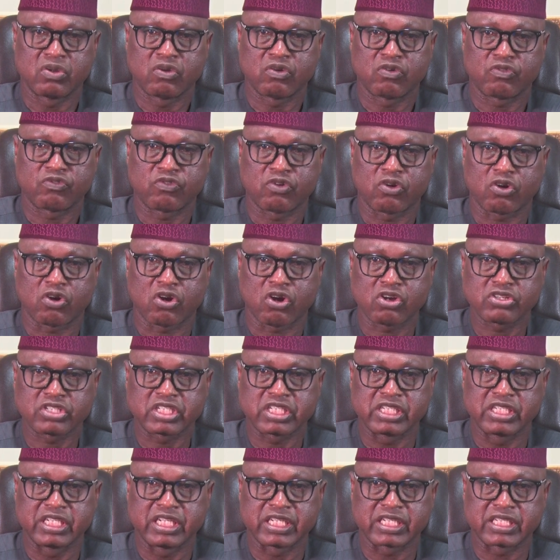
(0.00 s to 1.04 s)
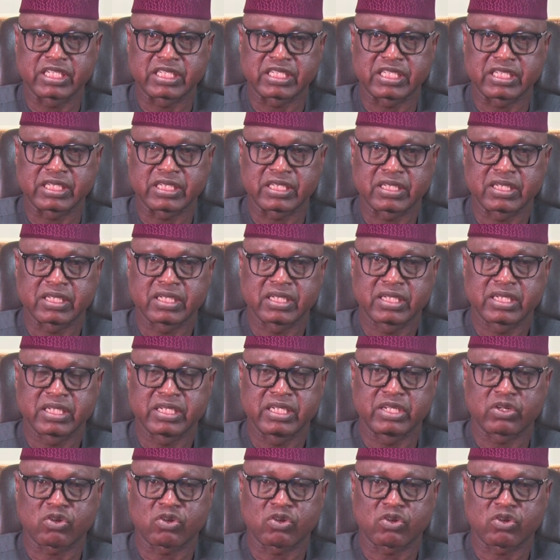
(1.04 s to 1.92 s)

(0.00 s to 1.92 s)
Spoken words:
For us in Ekiti, the